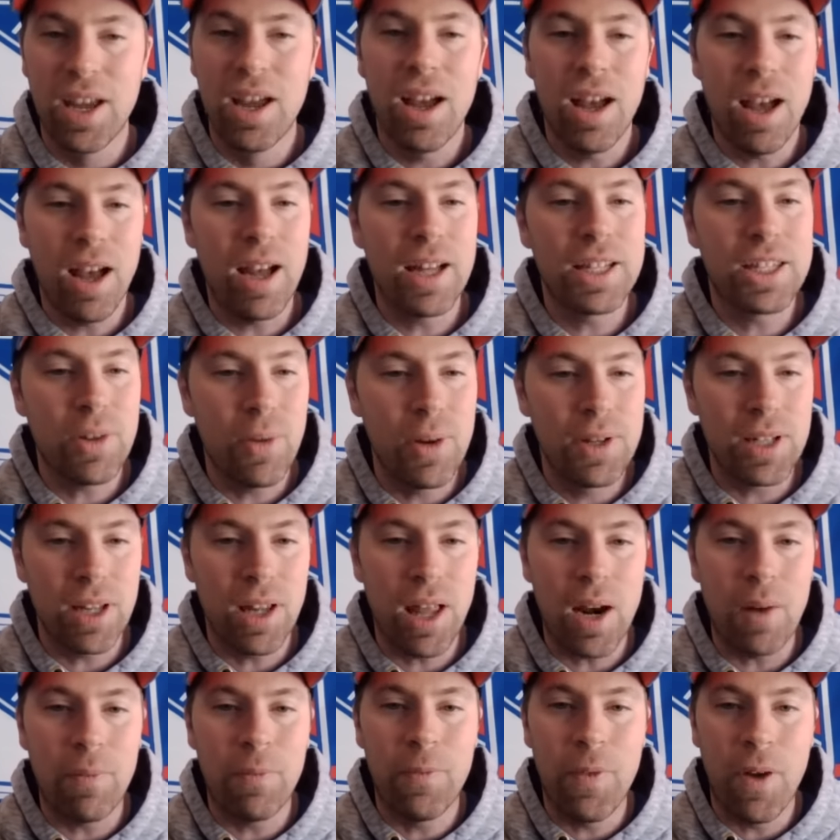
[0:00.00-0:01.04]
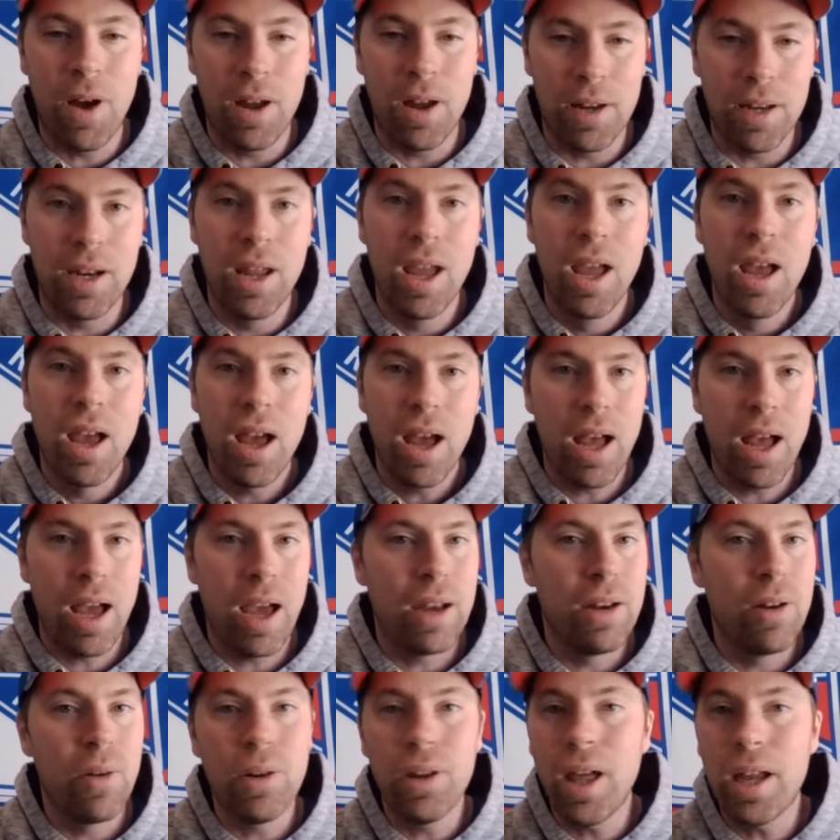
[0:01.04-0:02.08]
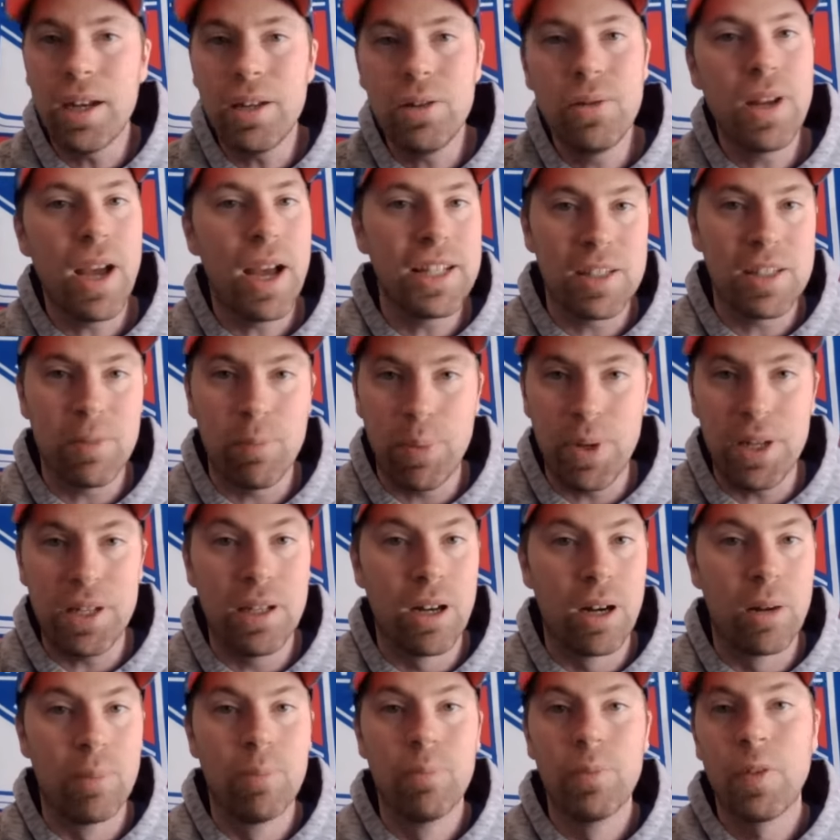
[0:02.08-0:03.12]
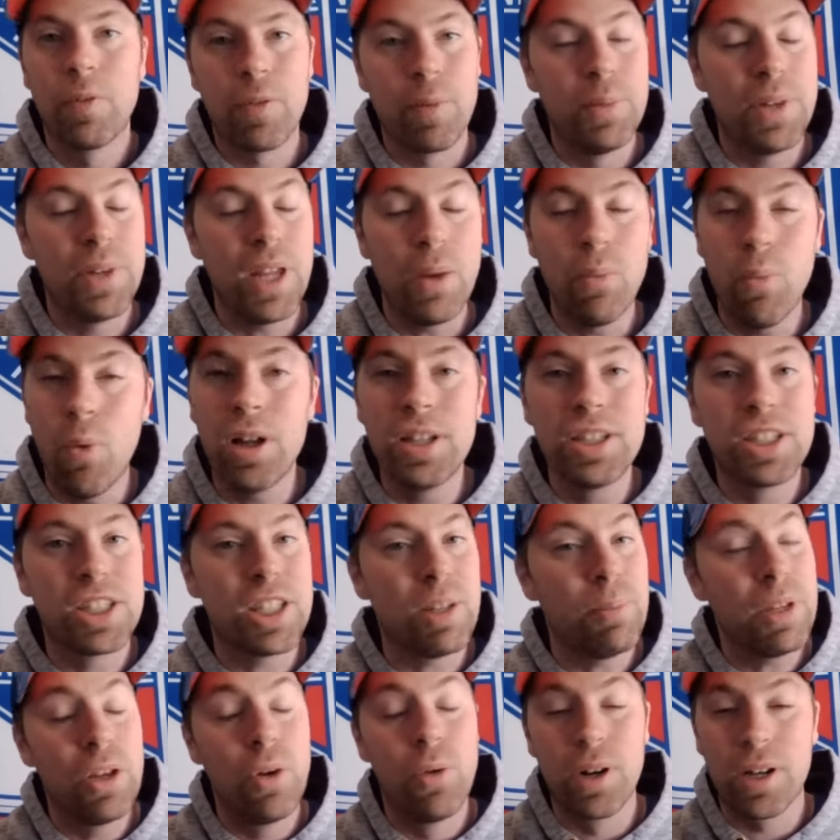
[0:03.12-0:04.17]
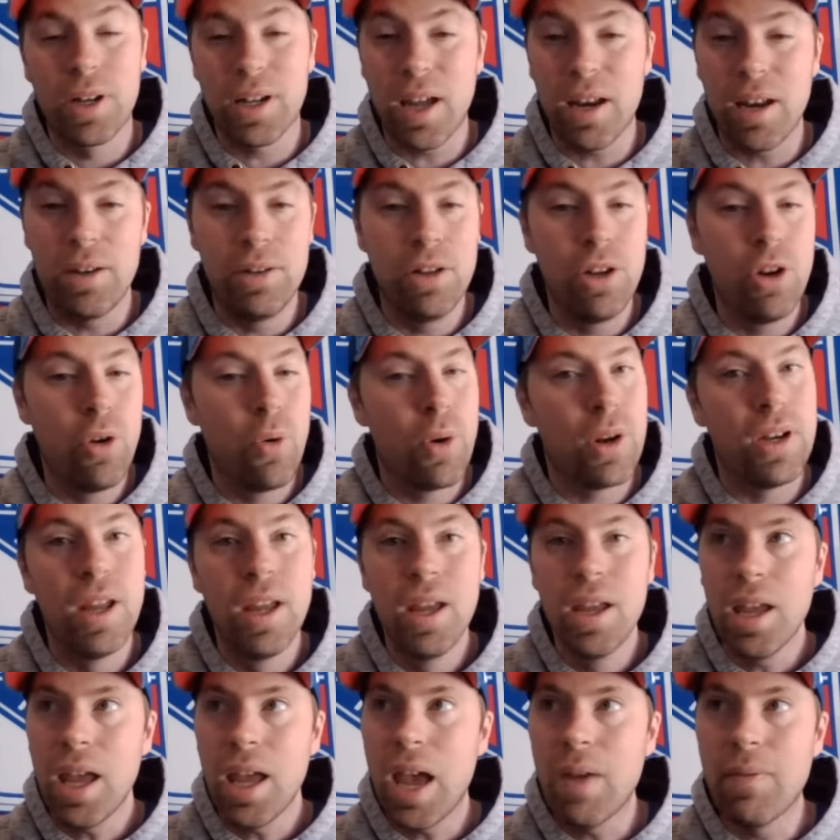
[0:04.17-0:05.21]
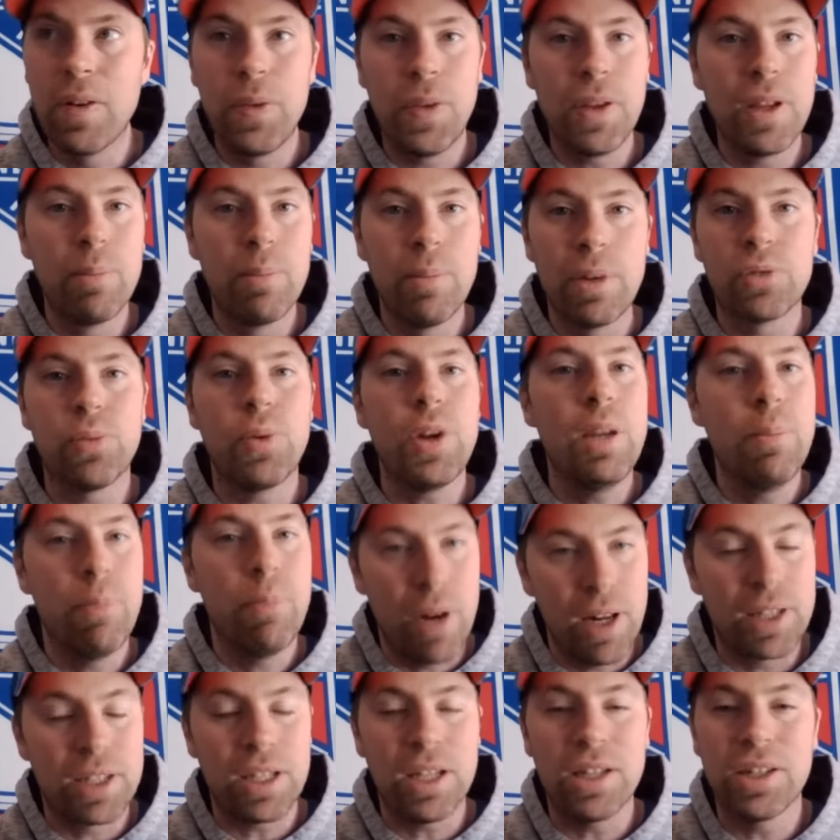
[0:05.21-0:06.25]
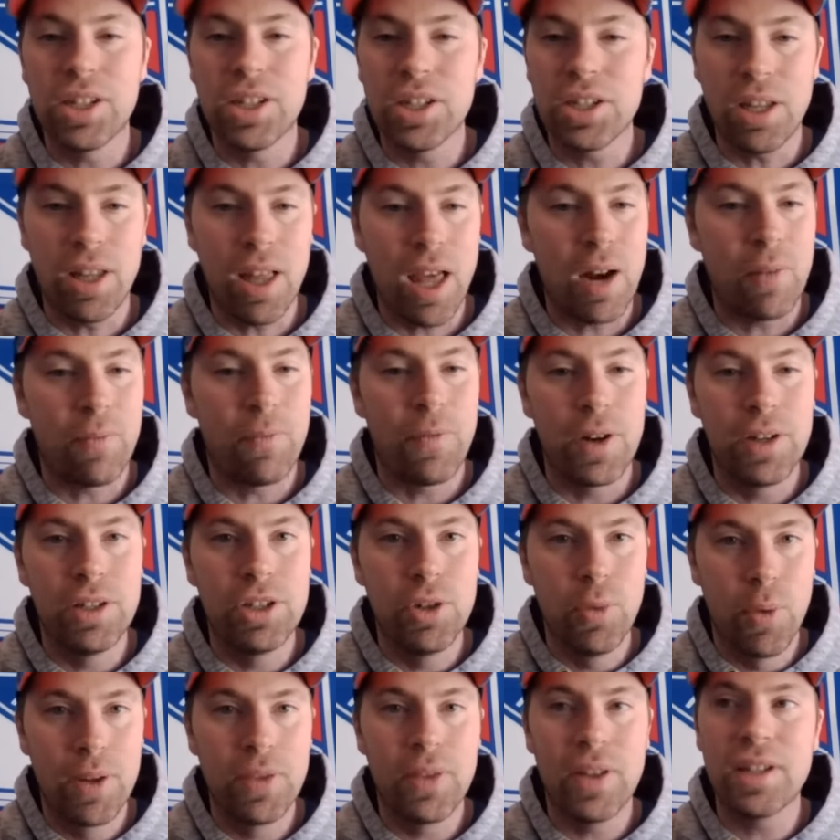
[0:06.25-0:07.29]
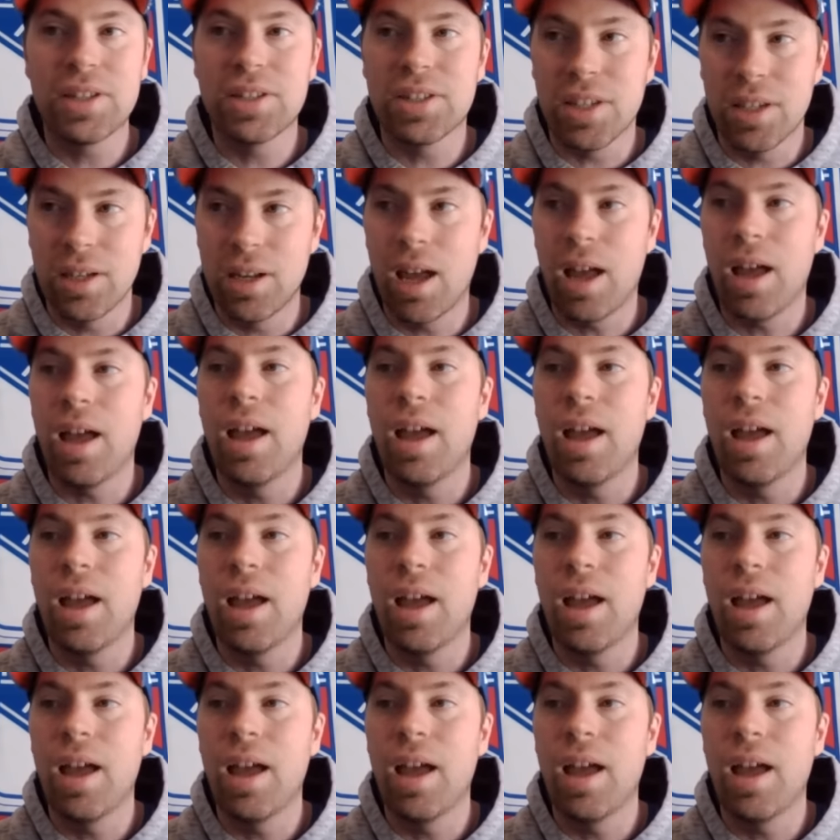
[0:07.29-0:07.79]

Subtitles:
It's always a lot of fun. And I know a lot of you guys have been here from day one. Some of you are kind of new and everything in between, but it's just a lot of fun doing this and